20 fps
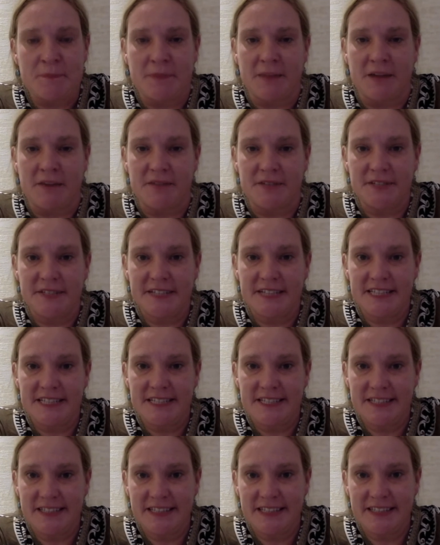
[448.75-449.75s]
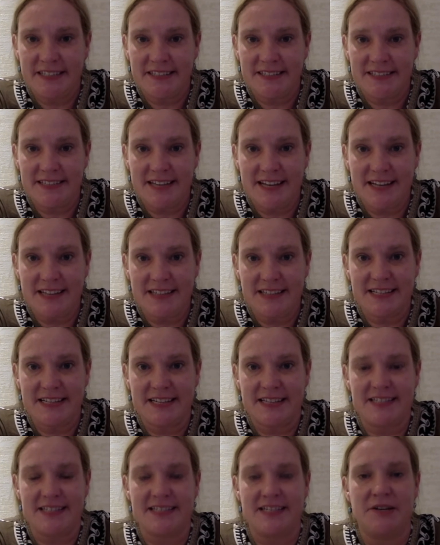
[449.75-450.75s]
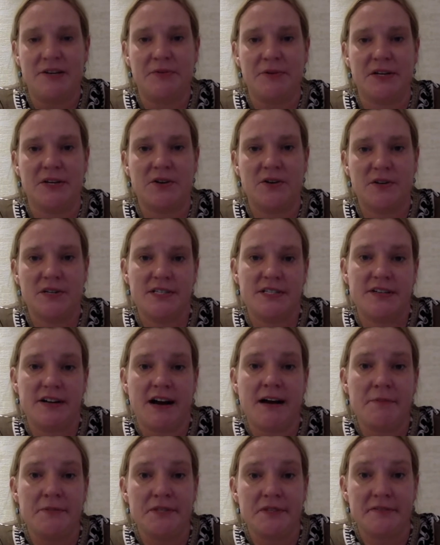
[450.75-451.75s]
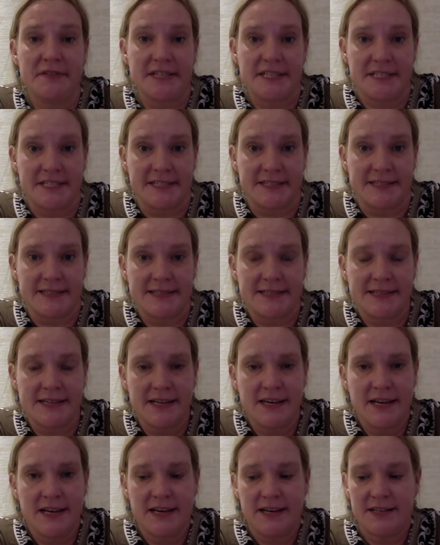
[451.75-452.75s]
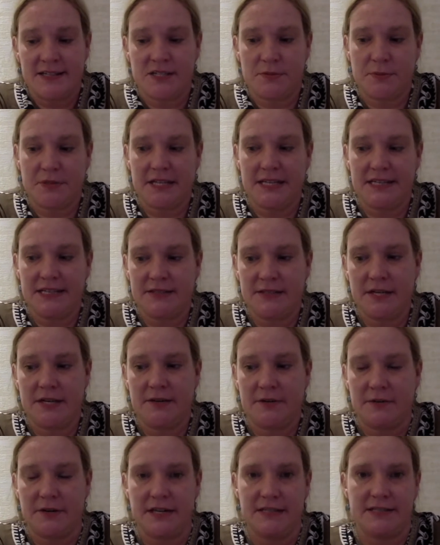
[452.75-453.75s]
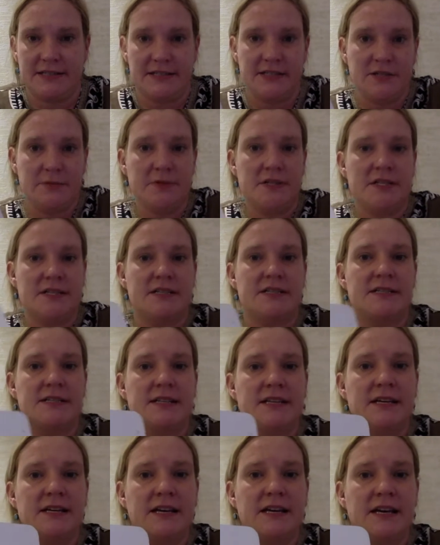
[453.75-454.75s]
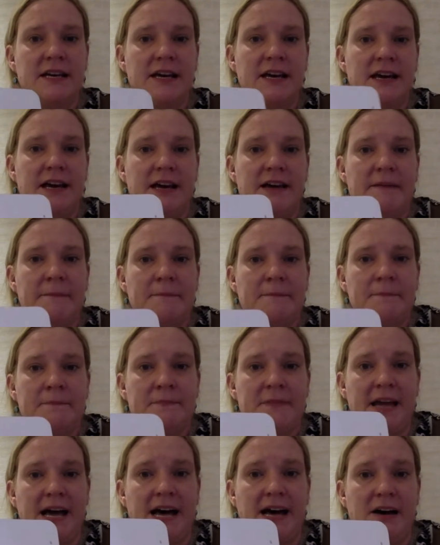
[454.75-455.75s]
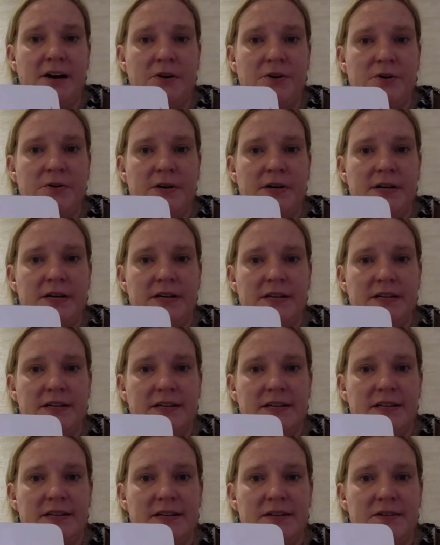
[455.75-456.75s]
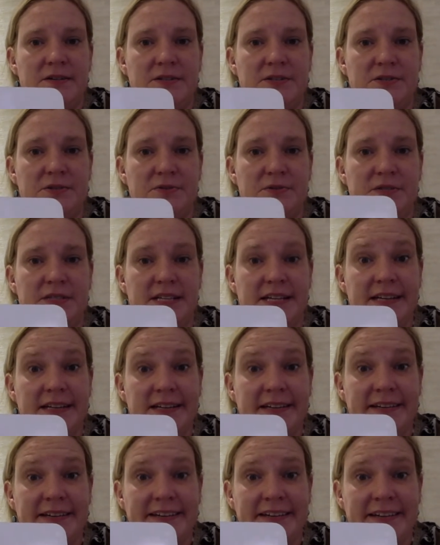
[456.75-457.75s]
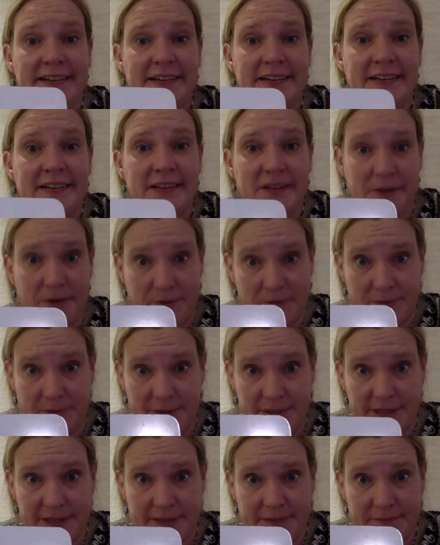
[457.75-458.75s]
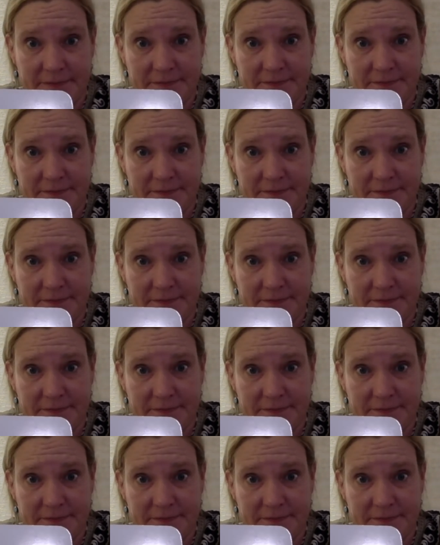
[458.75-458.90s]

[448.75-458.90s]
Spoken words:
every good engineer and scientist records their observations. So please write in your books, how do you sink wood?